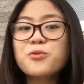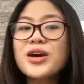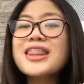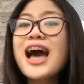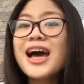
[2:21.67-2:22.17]

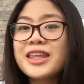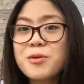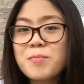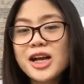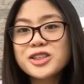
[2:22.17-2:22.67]
with
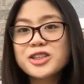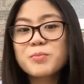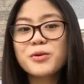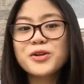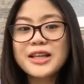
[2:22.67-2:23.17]
an
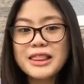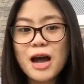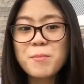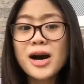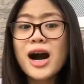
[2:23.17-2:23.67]
unimaginable
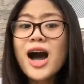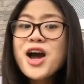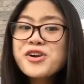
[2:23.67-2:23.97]
dilemma: